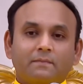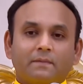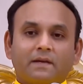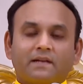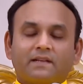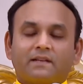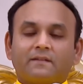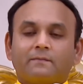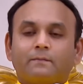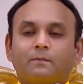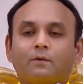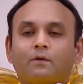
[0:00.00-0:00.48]
We
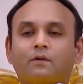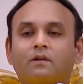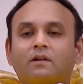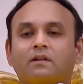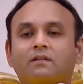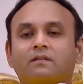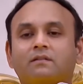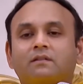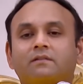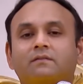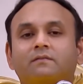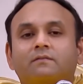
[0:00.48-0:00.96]
might have
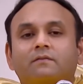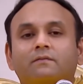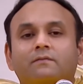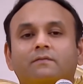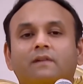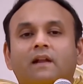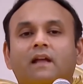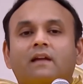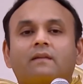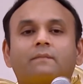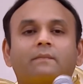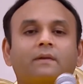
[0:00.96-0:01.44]
broken,
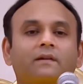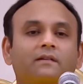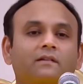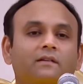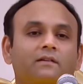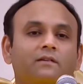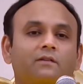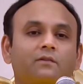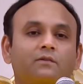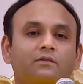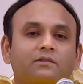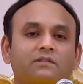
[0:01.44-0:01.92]

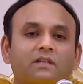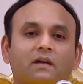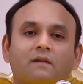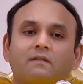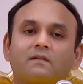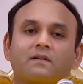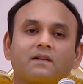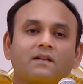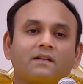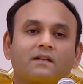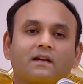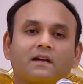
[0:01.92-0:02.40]
fragmented into
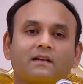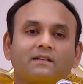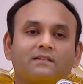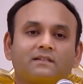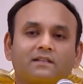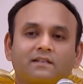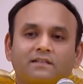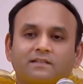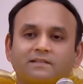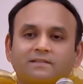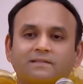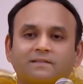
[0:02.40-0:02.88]
several
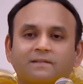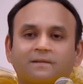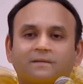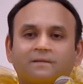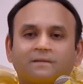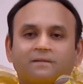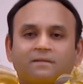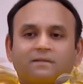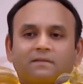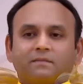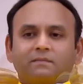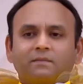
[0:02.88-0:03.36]
countries,
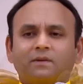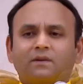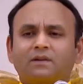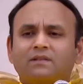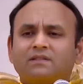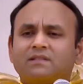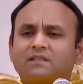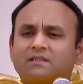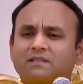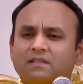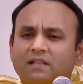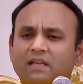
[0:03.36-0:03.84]

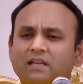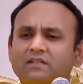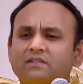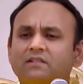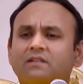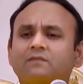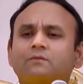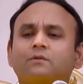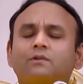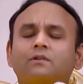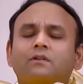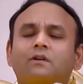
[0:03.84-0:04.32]
because this
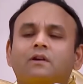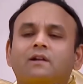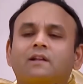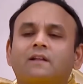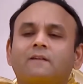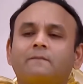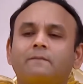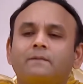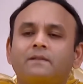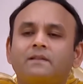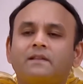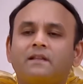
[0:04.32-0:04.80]
nation would
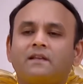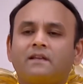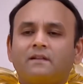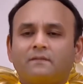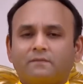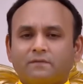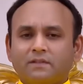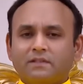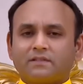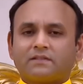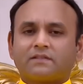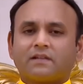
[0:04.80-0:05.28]
not have been
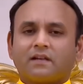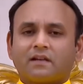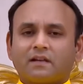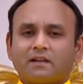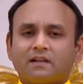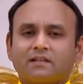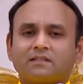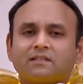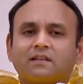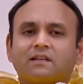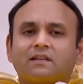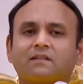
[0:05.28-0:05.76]
there if this
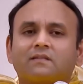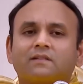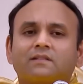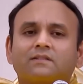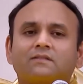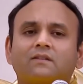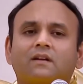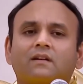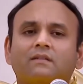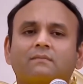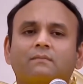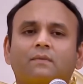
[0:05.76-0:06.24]
Shankaracharya
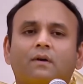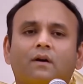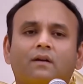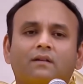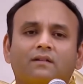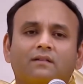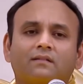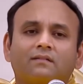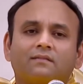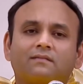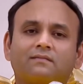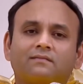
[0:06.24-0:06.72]
was not
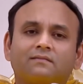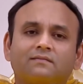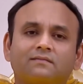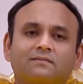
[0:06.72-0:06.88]
born.